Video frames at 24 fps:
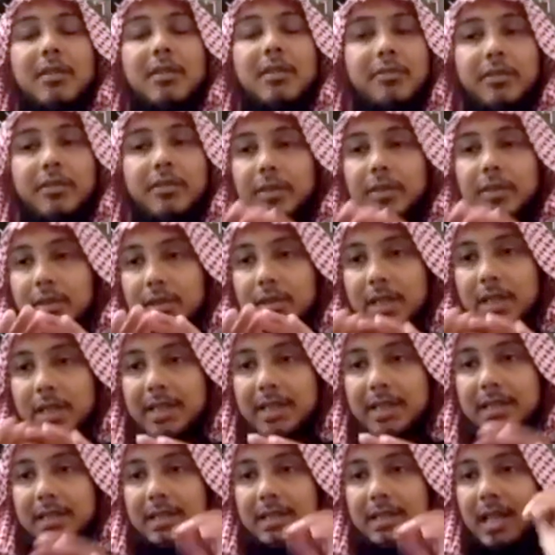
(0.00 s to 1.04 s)
have the
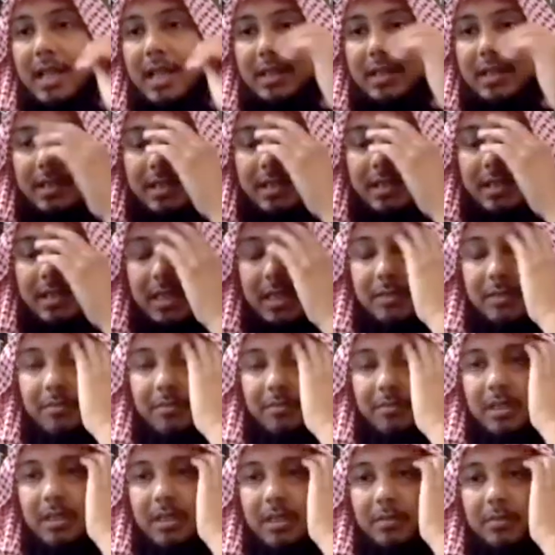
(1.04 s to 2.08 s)
exact same
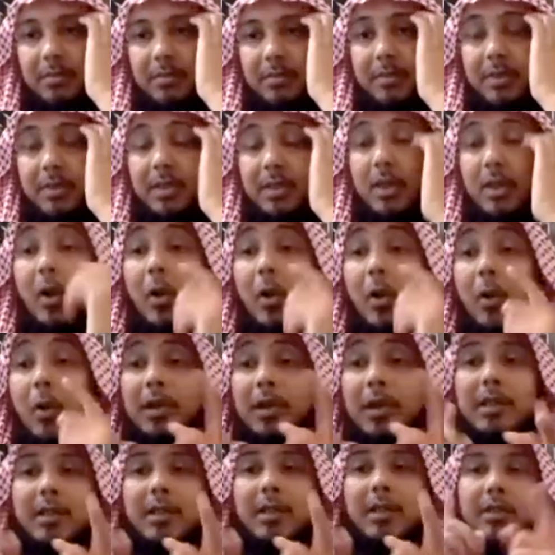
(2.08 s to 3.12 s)
symptoms. The only
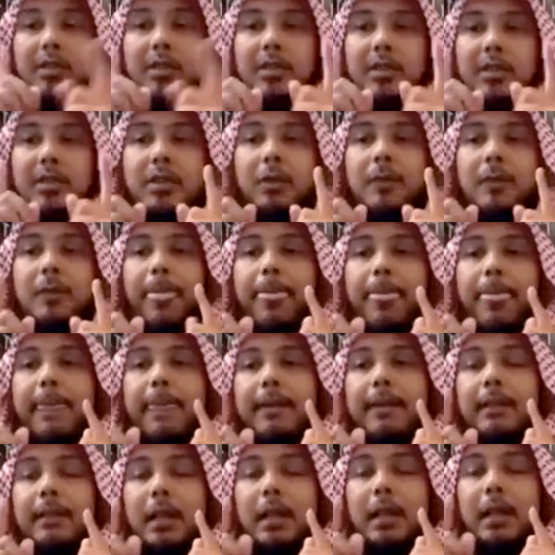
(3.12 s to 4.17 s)
difference, though,
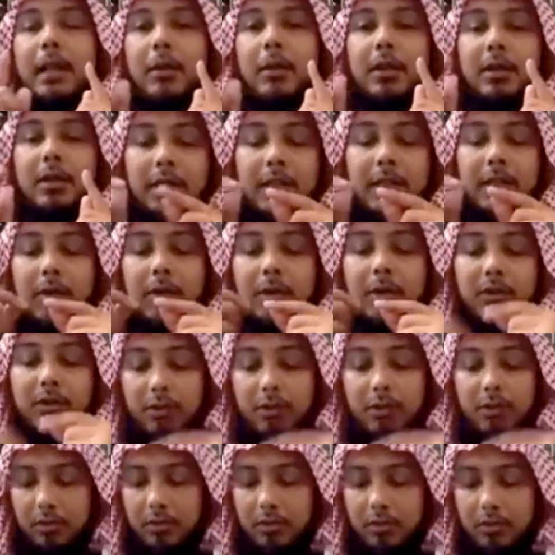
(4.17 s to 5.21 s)
I want
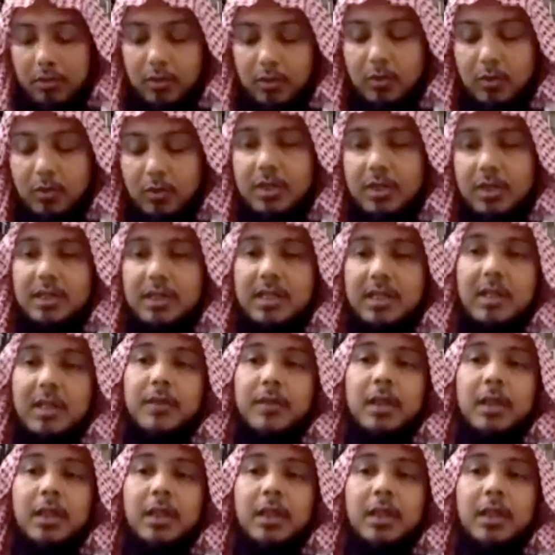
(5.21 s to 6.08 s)
you to note this down.